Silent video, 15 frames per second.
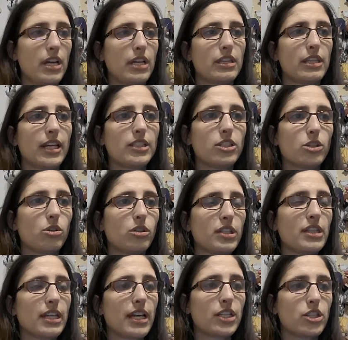That's the only
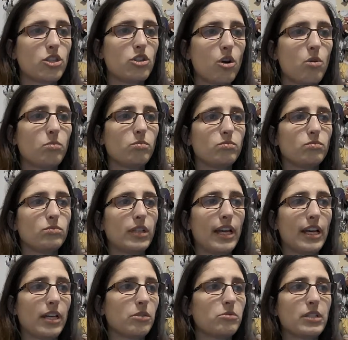thing I don't. I
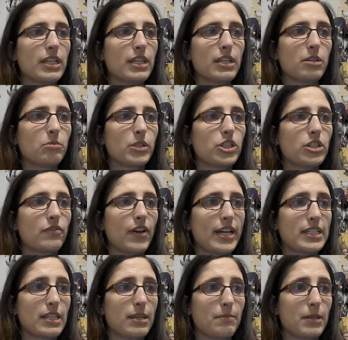don't think he could reach Divine
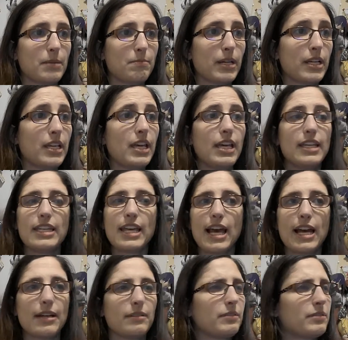Demon, but
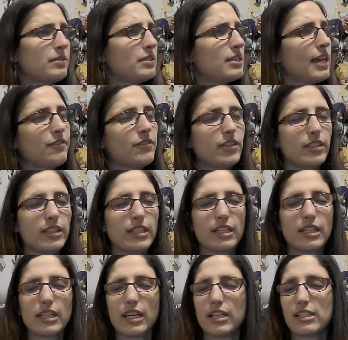yeah,
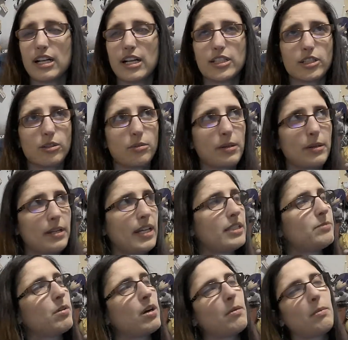definitely Akano has
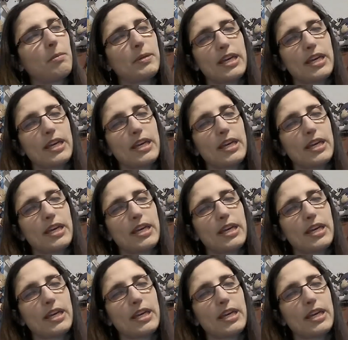probably